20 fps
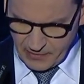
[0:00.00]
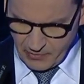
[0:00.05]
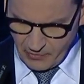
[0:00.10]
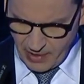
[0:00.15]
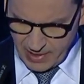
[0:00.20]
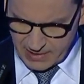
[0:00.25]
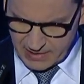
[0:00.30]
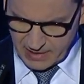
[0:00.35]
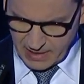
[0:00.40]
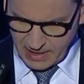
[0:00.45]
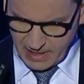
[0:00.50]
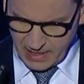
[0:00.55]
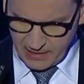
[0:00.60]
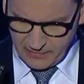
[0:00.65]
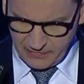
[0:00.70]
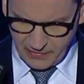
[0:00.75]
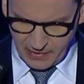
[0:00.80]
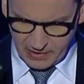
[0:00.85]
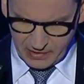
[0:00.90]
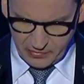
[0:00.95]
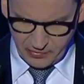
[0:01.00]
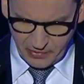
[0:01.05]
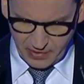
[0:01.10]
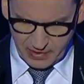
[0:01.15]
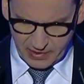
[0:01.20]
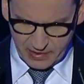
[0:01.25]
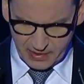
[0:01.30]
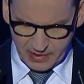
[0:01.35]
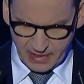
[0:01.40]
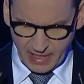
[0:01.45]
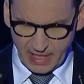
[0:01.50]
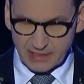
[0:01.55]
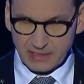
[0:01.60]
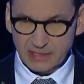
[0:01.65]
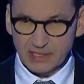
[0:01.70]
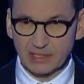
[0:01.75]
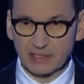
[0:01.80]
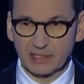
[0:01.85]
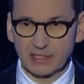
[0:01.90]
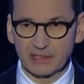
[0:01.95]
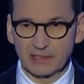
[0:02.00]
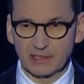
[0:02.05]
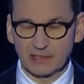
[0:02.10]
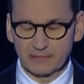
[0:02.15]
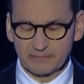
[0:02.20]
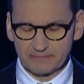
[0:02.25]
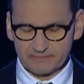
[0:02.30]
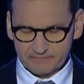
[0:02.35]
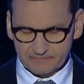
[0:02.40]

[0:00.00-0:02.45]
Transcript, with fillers: once again filled with uncertainty.